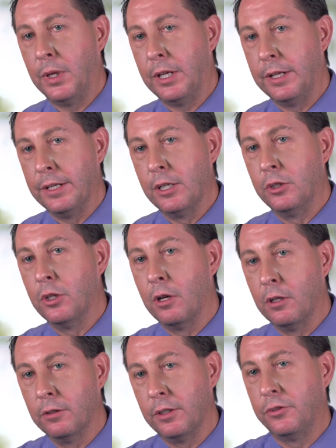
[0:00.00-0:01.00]
an
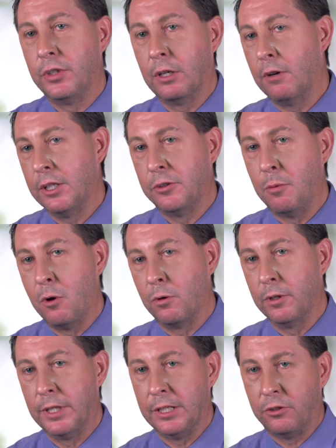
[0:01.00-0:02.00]
adult cigarette
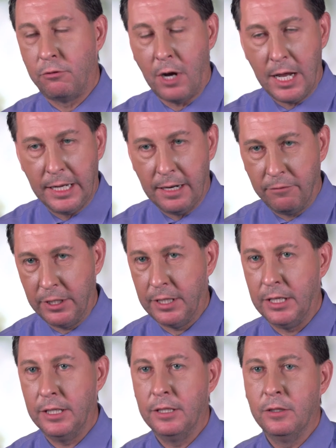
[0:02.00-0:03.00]
smoker that's tried
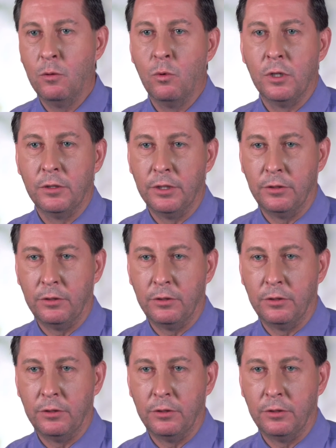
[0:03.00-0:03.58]
everything in the world